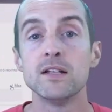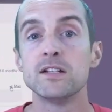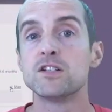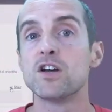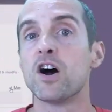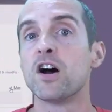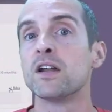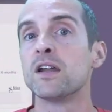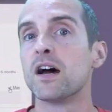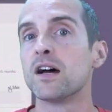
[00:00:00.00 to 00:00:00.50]

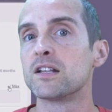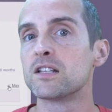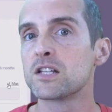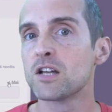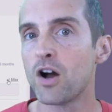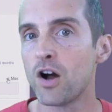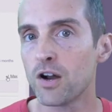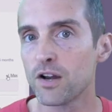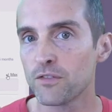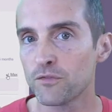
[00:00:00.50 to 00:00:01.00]
done a
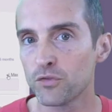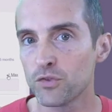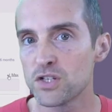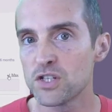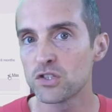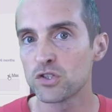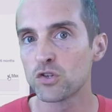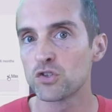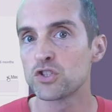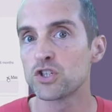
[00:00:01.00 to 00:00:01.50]
ton of
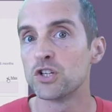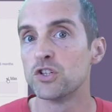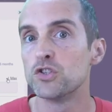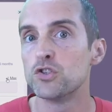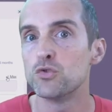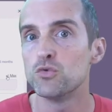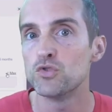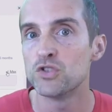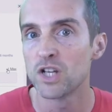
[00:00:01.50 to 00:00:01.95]
research and due